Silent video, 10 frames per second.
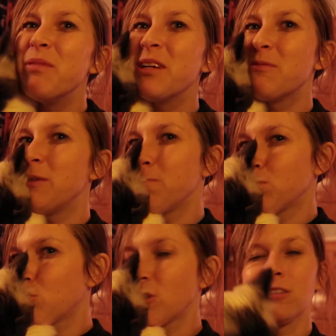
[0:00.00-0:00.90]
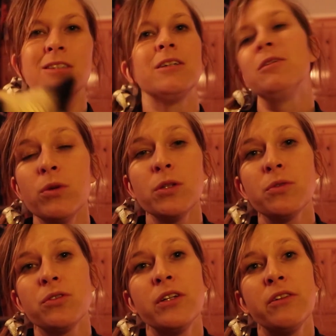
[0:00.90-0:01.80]
bit me. Which
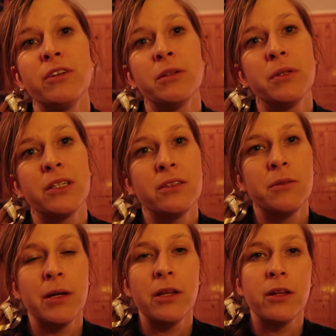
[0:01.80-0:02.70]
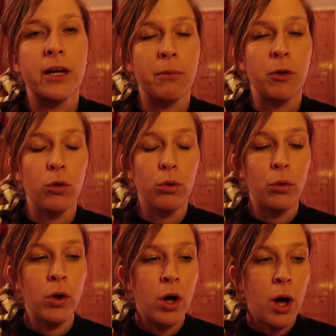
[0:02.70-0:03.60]
was really fun because it made time
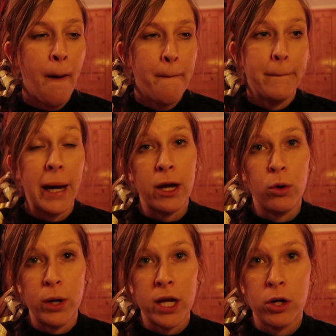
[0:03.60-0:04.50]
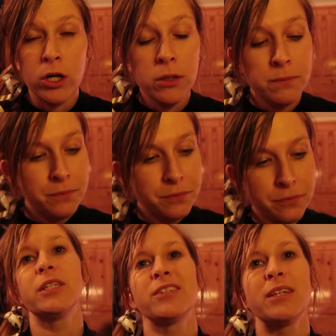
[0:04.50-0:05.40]
go by quicker.
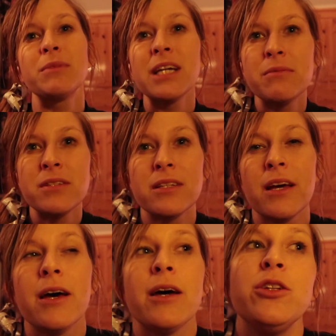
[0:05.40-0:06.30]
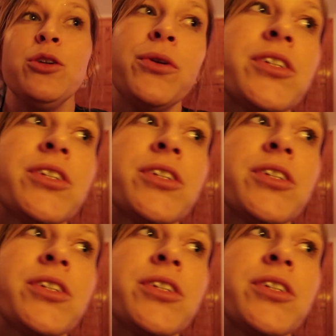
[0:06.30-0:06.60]
Because sometimes New